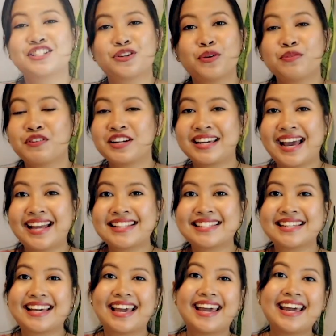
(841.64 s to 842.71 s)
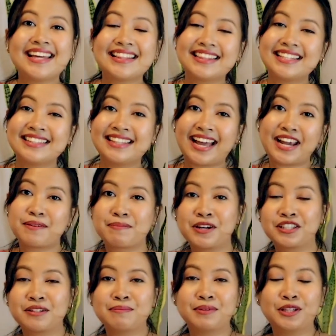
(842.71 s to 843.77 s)
don't forget to hit the like
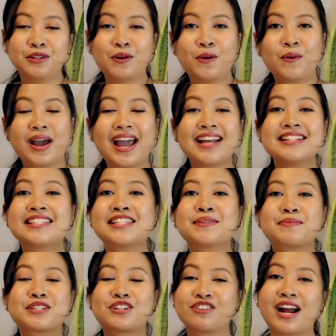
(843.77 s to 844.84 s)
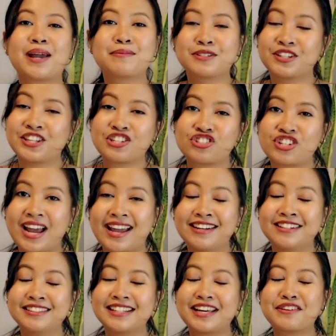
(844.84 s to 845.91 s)
button below and subscribe to this
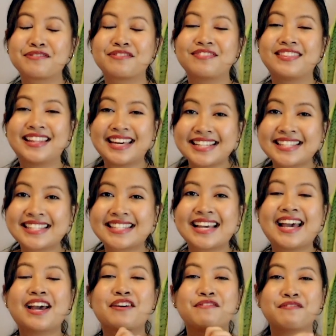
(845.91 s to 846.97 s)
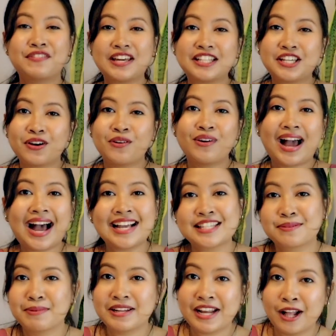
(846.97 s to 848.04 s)
channel if this video has
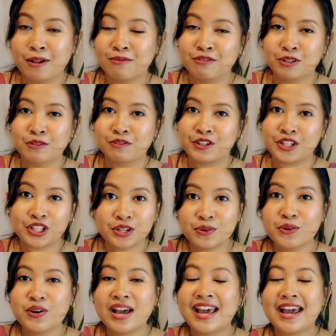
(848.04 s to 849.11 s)
been helpful for you.